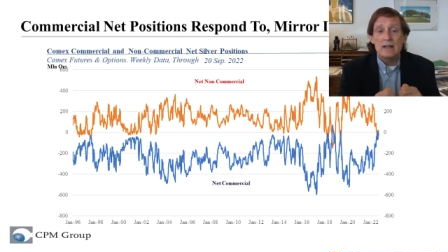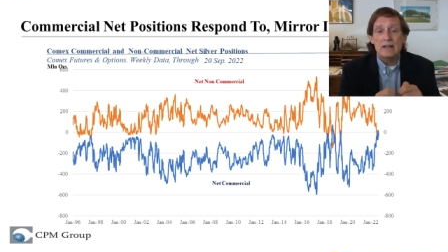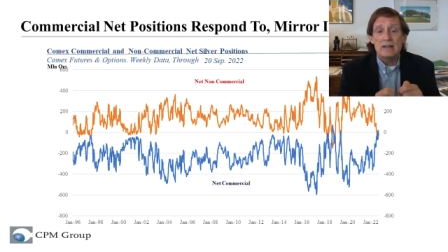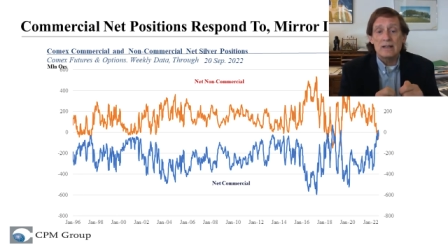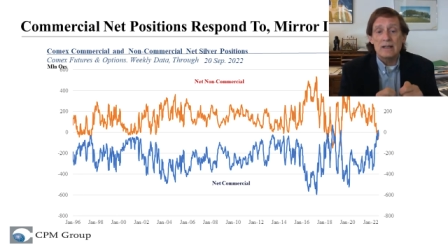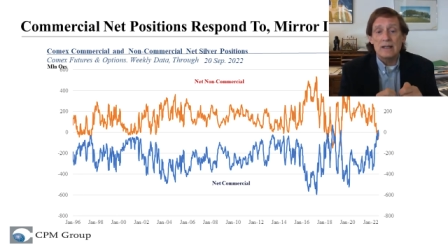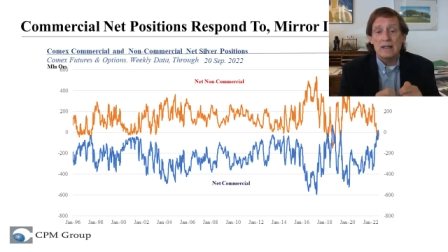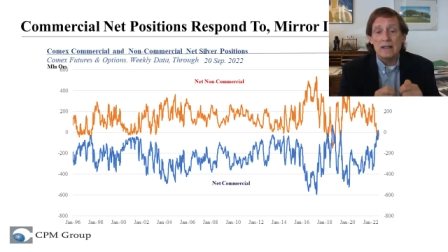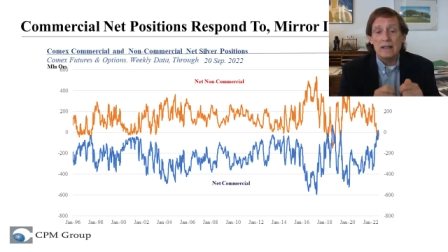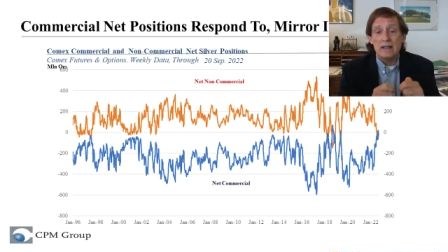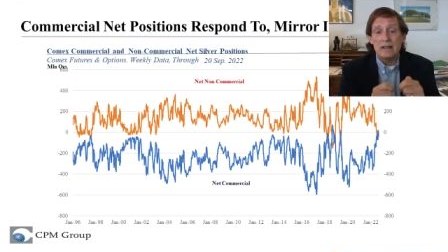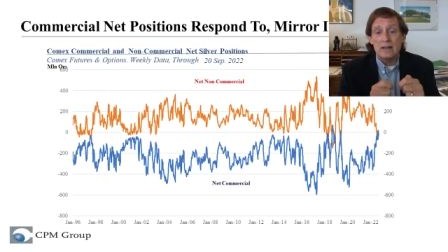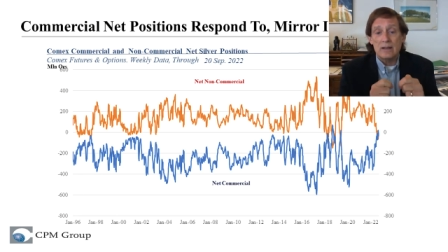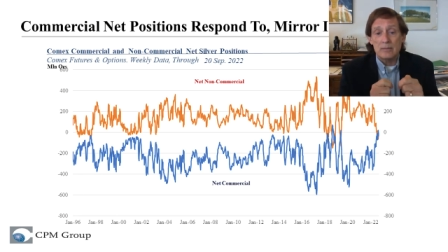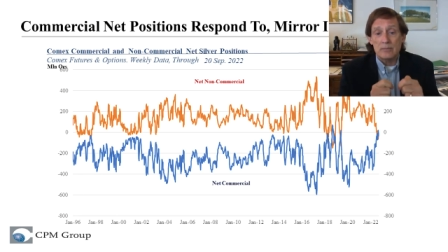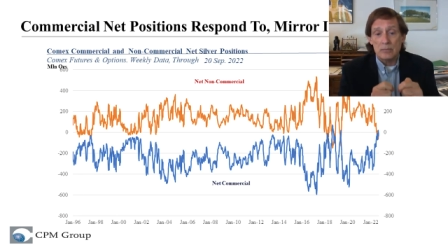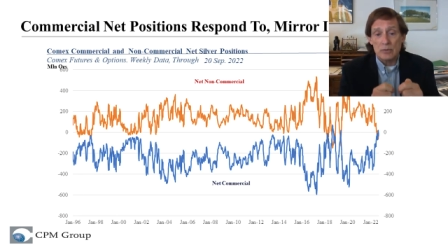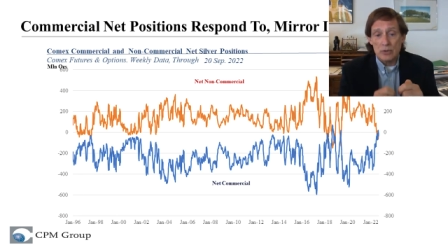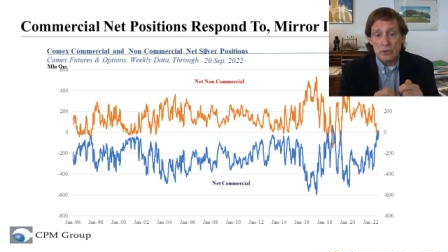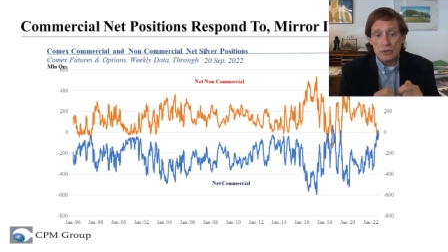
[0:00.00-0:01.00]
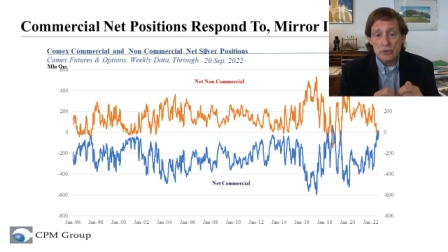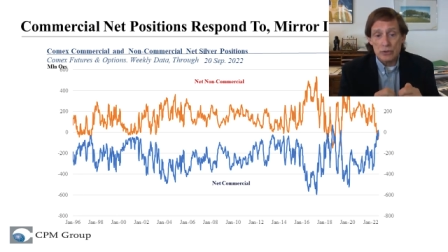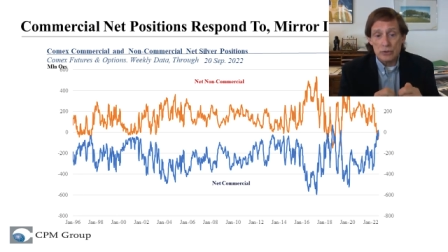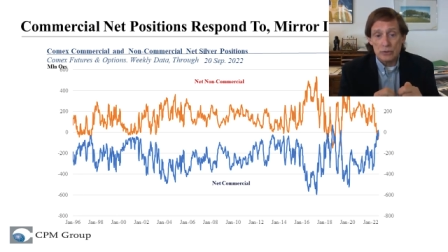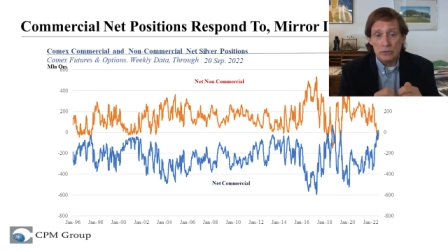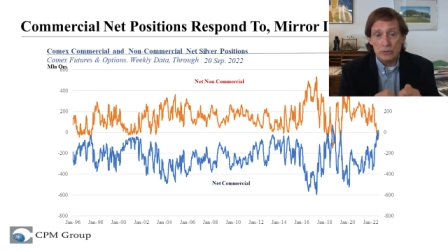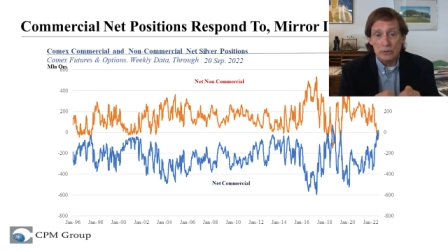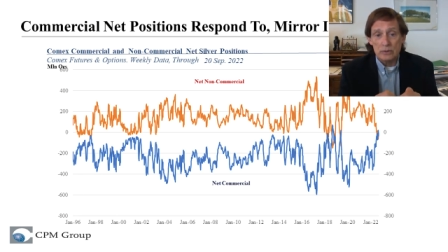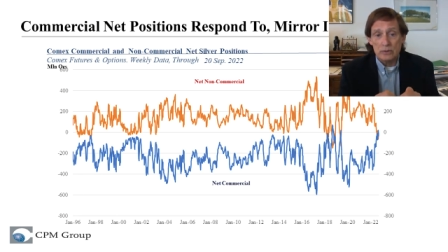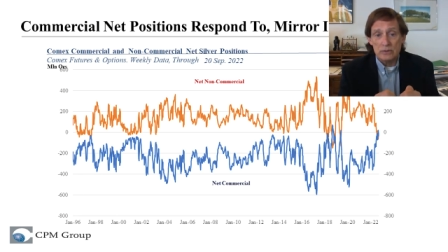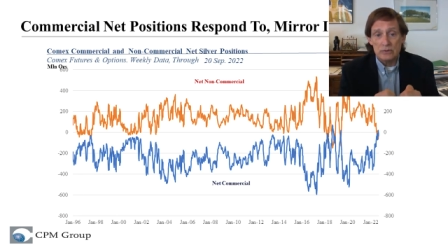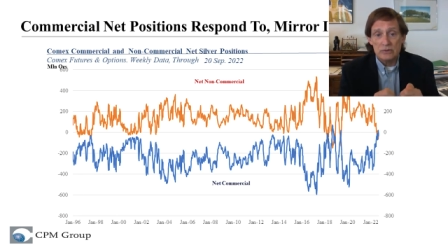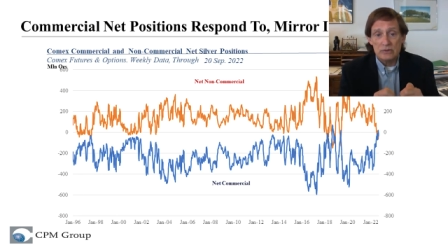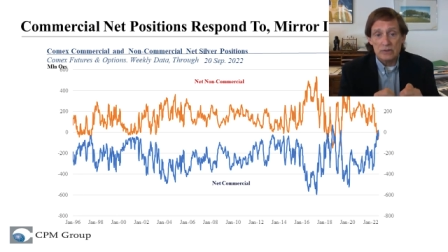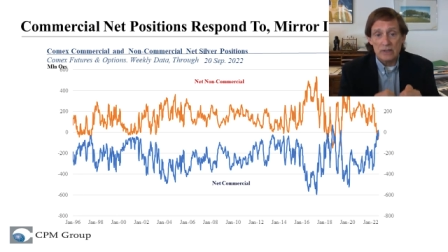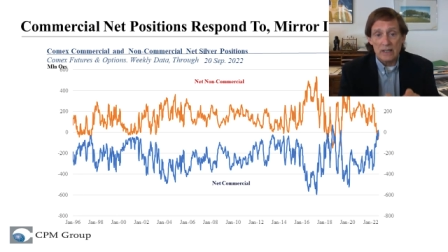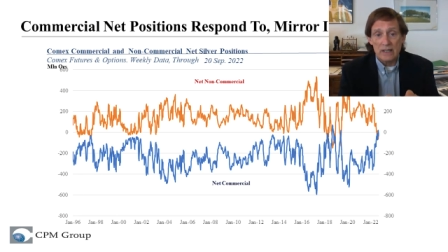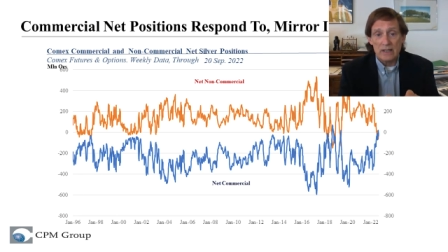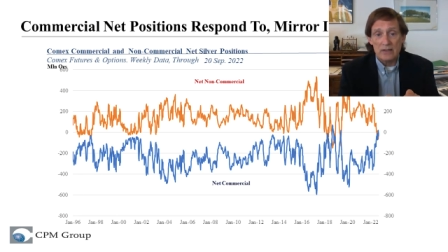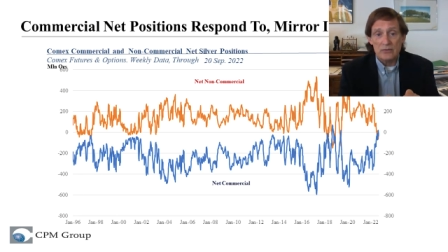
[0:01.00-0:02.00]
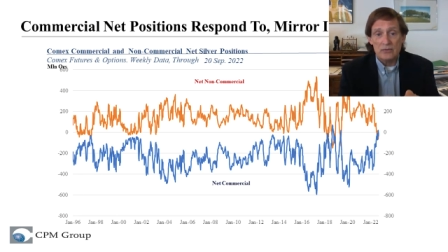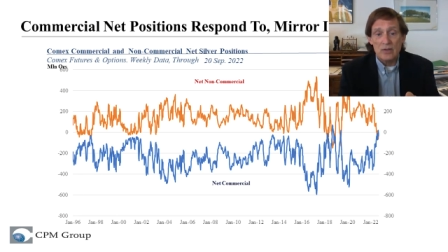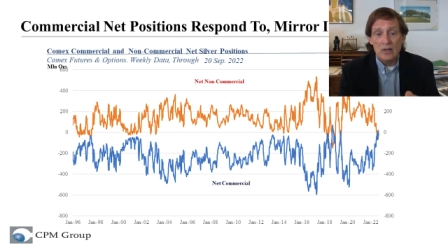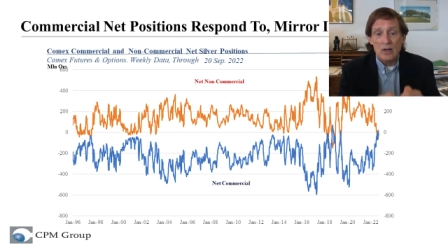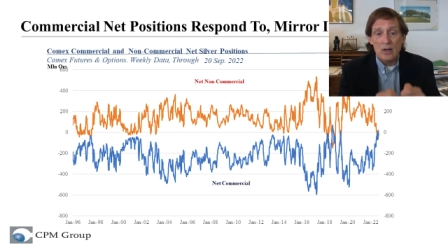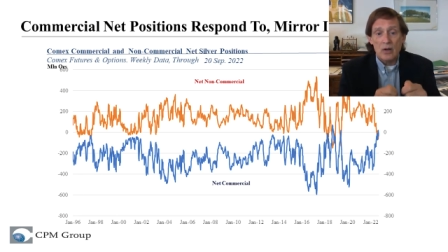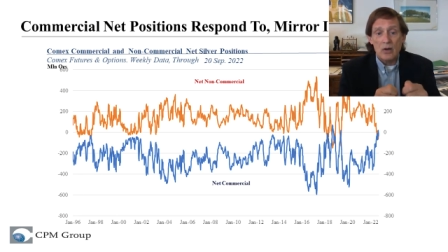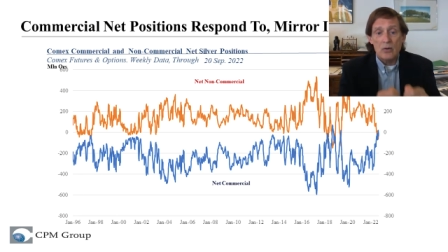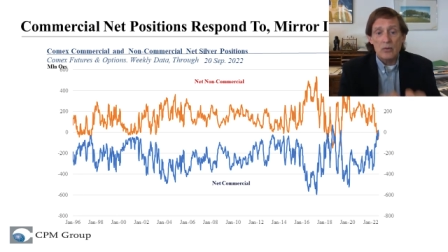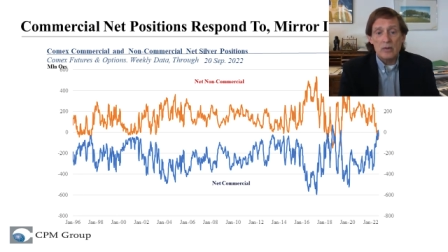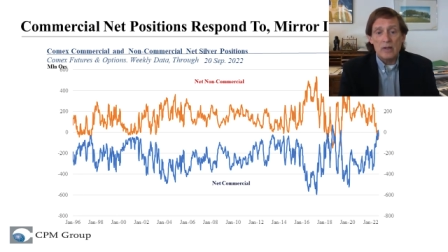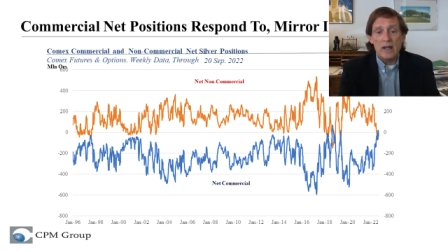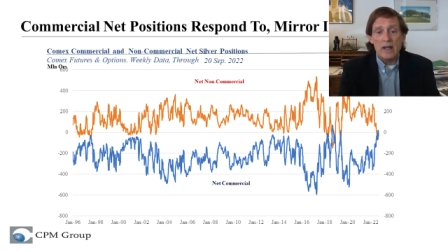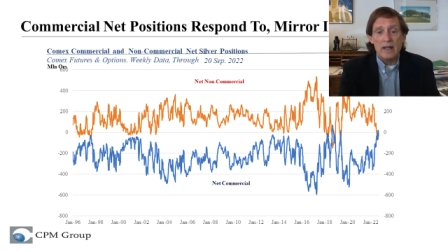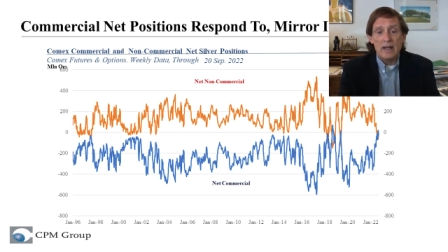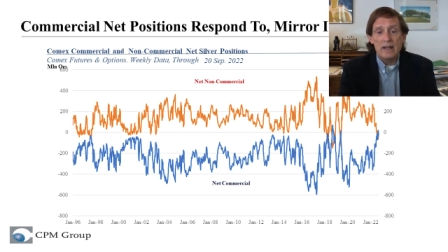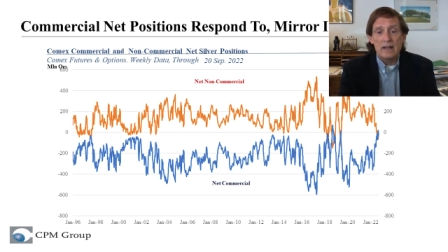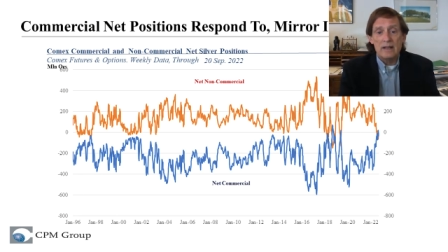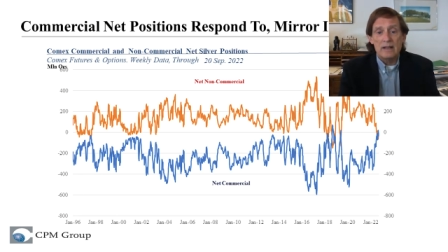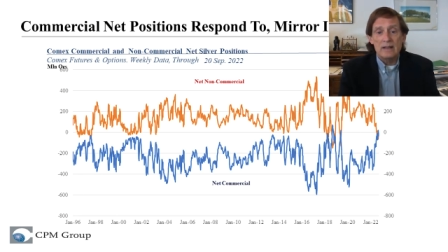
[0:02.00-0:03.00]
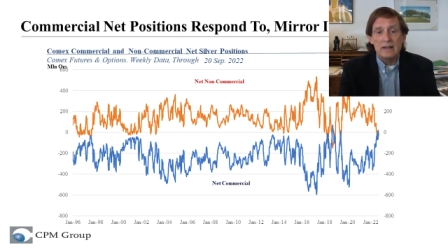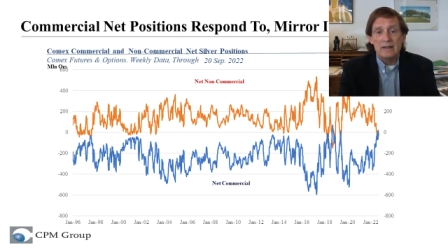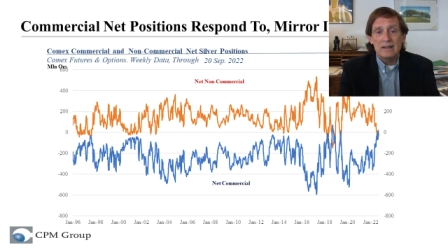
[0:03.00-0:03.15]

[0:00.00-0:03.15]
The commercial says, okay,